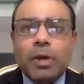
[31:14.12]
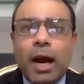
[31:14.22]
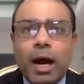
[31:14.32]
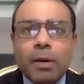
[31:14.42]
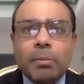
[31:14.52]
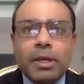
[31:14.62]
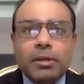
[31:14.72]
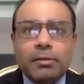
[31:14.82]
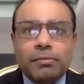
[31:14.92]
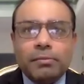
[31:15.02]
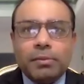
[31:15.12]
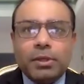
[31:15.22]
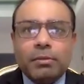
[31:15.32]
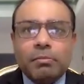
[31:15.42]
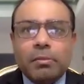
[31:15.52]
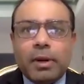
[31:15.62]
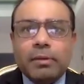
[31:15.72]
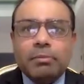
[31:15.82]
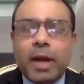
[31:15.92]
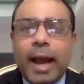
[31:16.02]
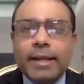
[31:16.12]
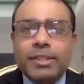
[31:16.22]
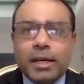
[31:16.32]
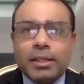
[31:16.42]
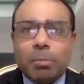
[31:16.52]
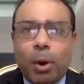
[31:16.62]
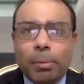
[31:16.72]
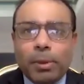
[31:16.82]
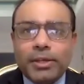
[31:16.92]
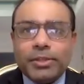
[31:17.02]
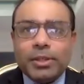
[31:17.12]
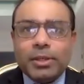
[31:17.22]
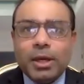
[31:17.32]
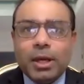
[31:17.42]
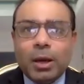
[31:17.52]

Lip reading: army of the adjunct population